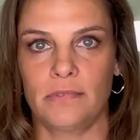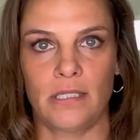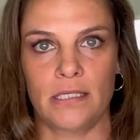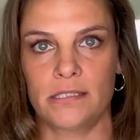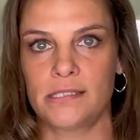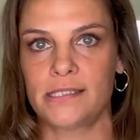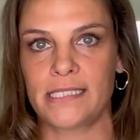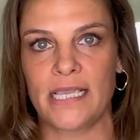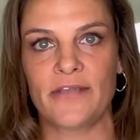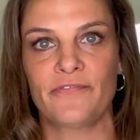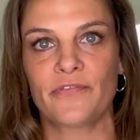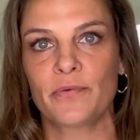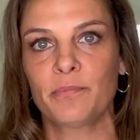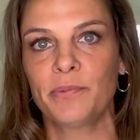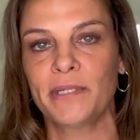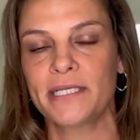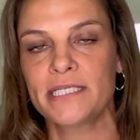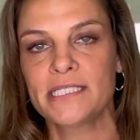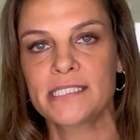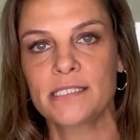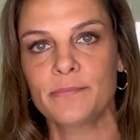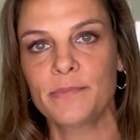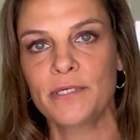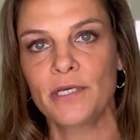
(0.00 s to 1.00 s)
a safer
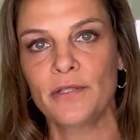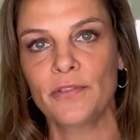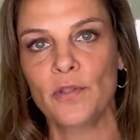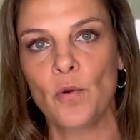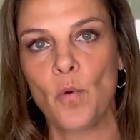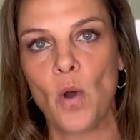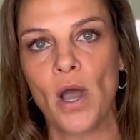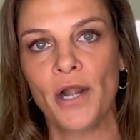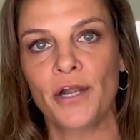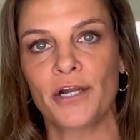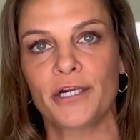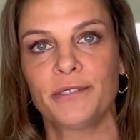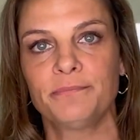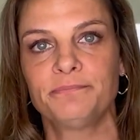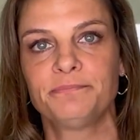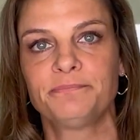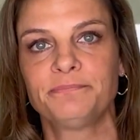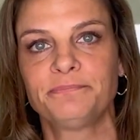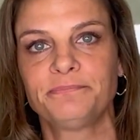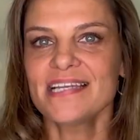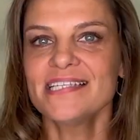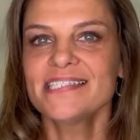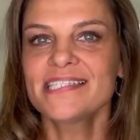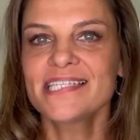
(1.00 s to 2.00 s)
place to be on the water
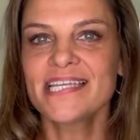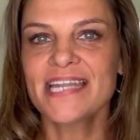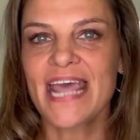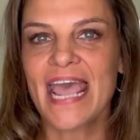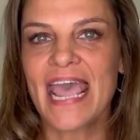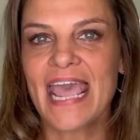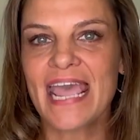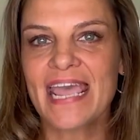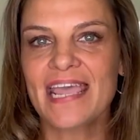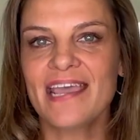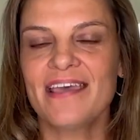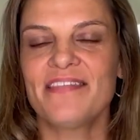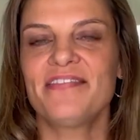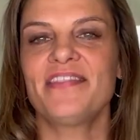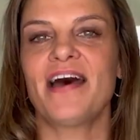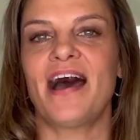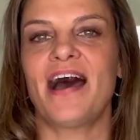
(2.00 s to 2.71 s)
Today, the